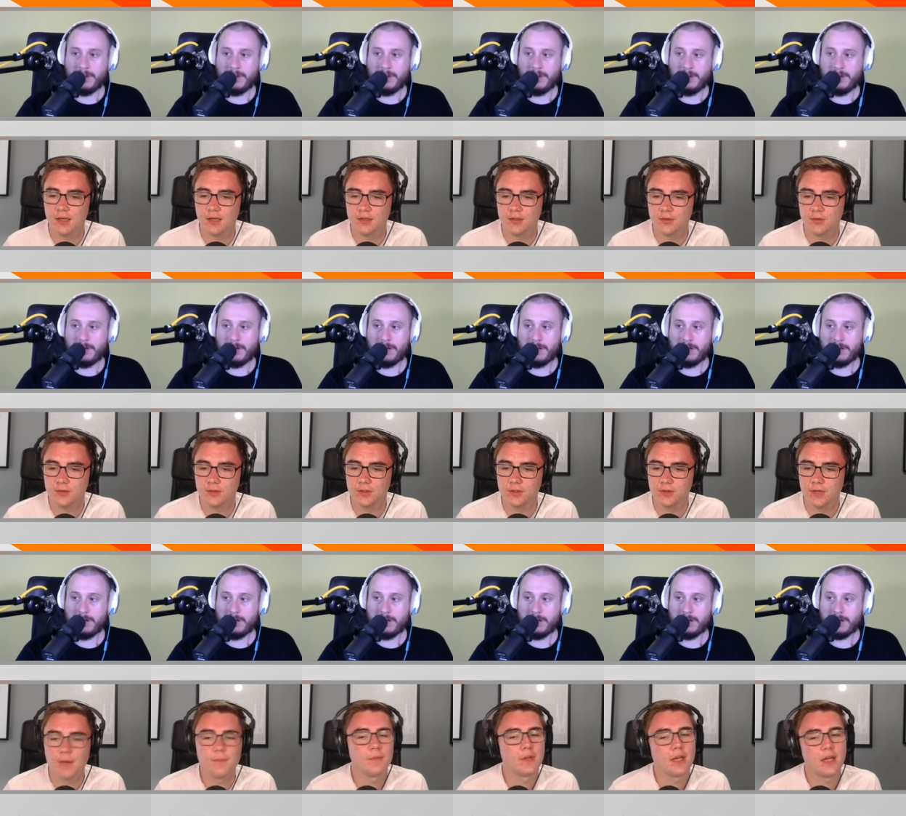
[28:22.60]
Speaker 1: Antonio.
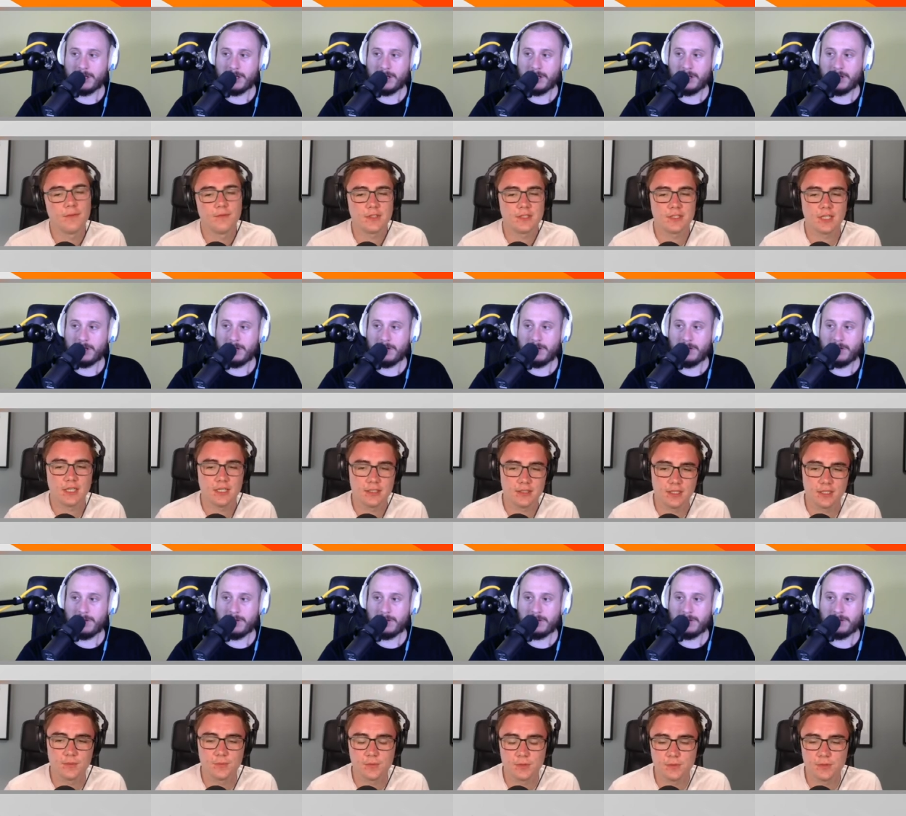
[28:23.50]
I'm I haven't decided
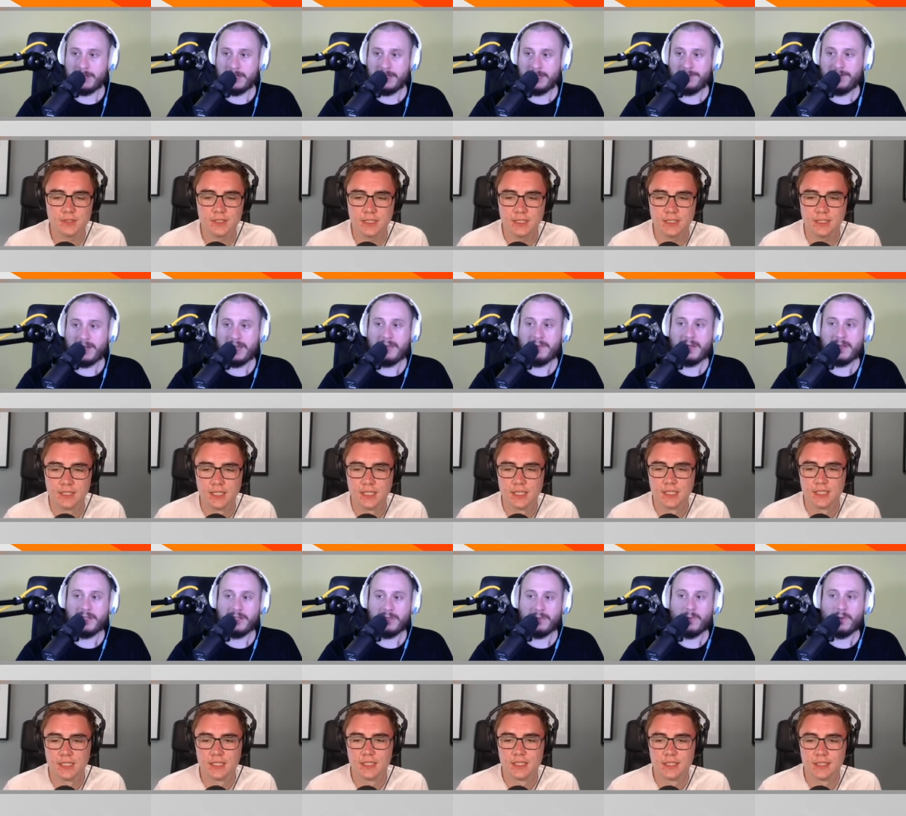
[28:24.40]
yet,
Speaker 2: but we'll see. It's funny you
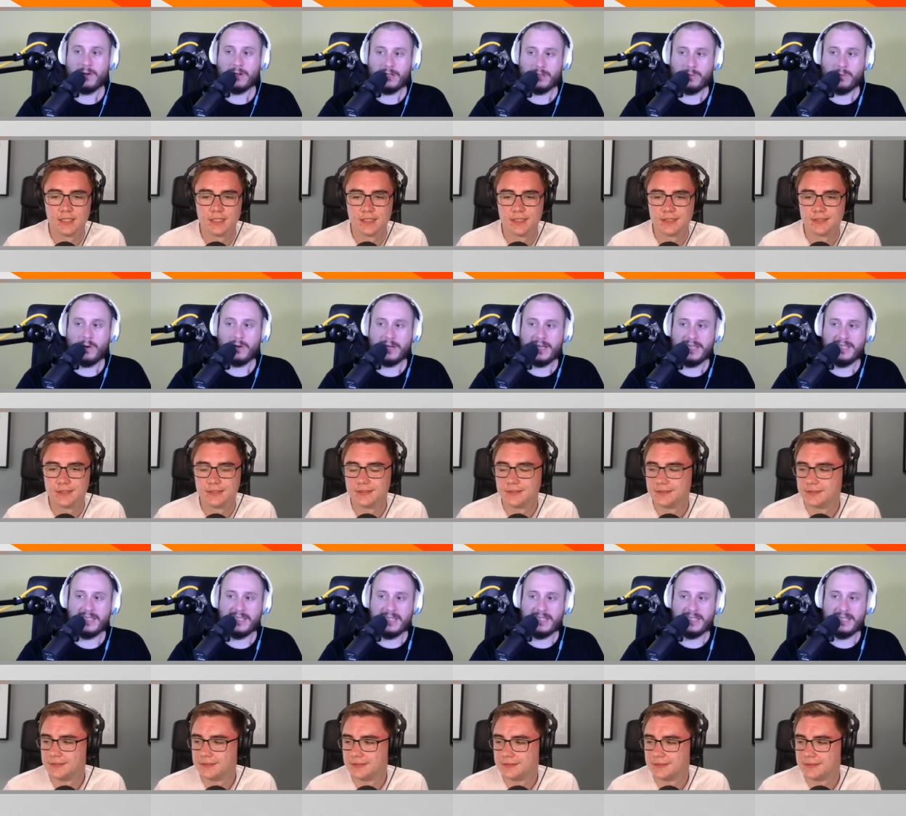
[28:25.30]
mentioned what because
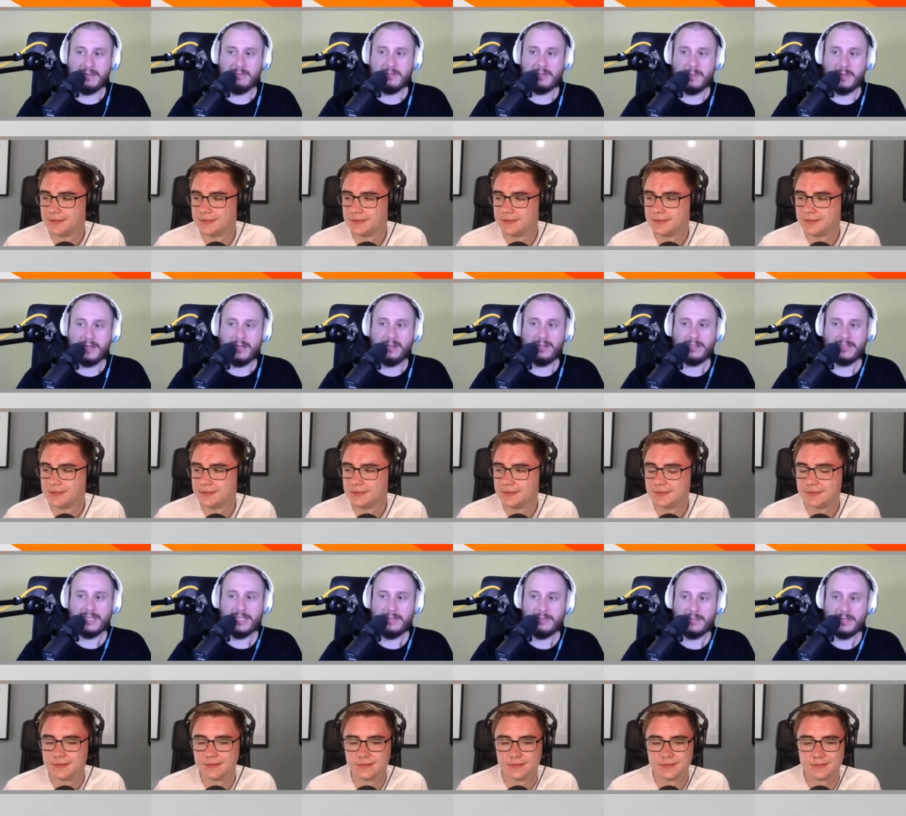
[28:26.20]
Watkins is, seems to be in a
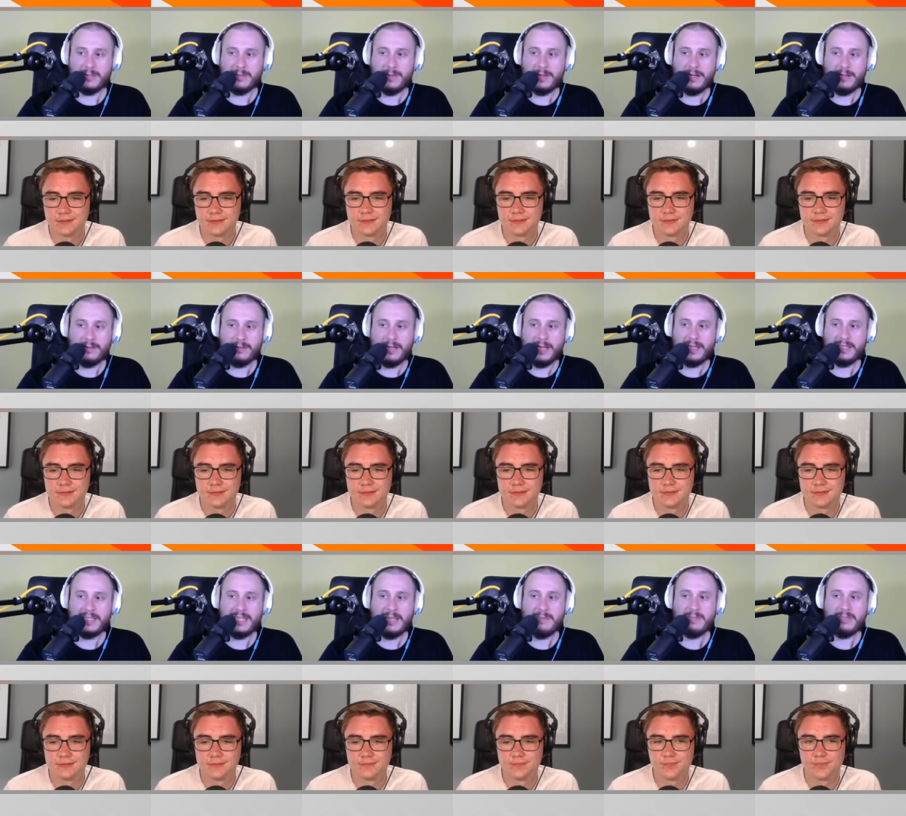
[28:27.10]
lot of teams as well.
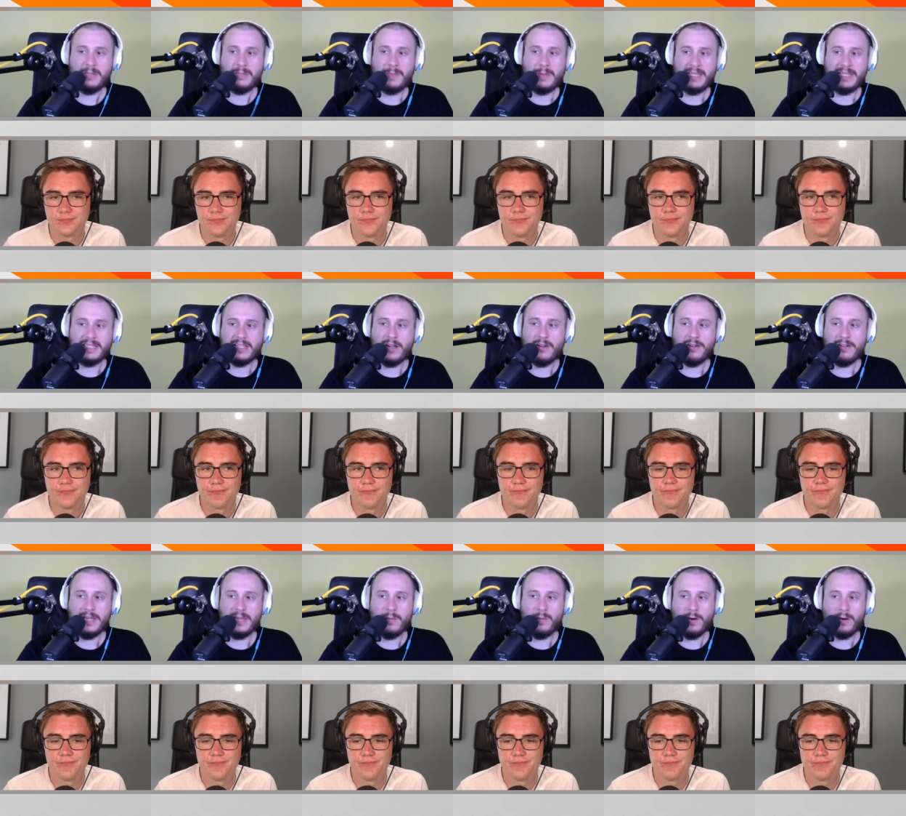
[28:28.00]
It seems to be
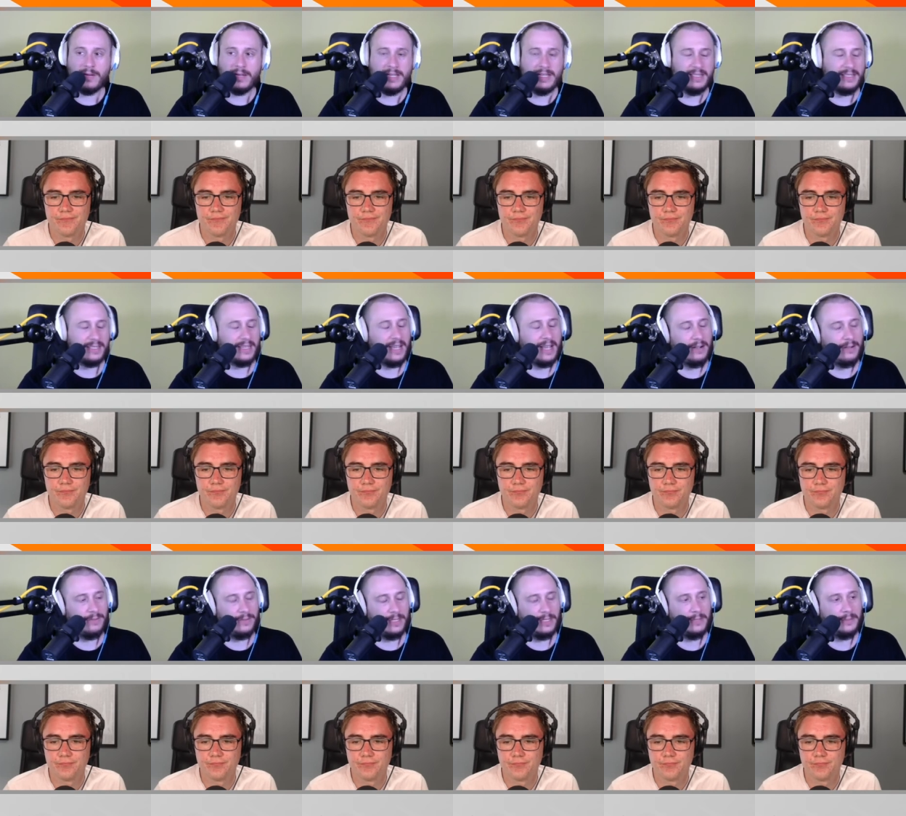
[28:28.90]
Tony Watkins,
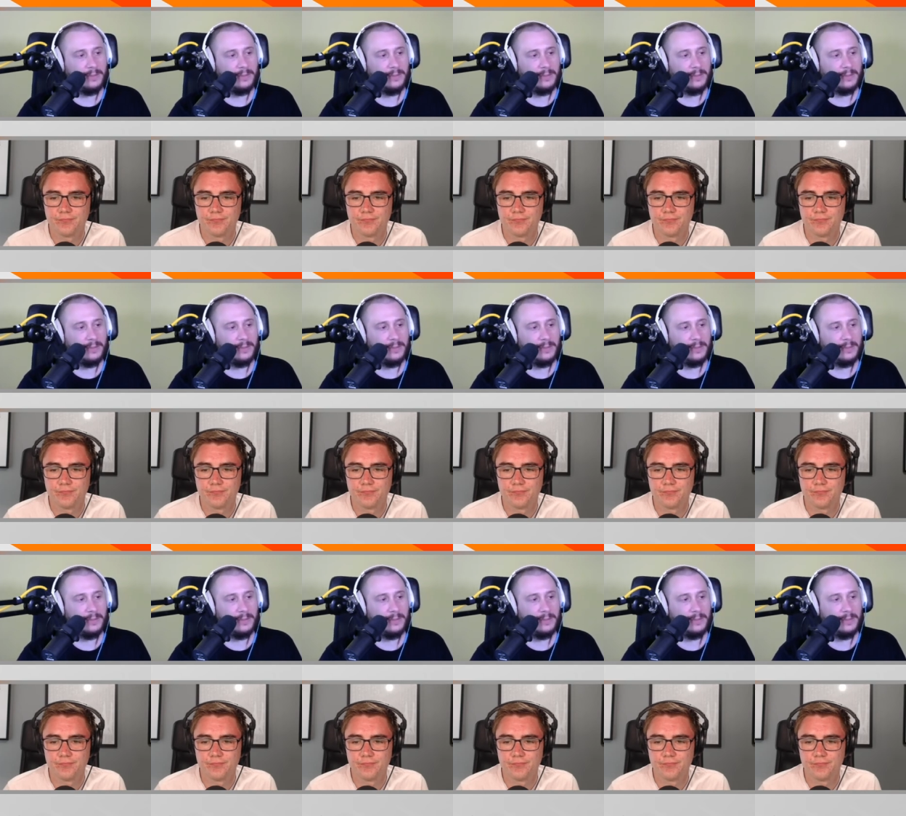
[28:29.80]
Calvert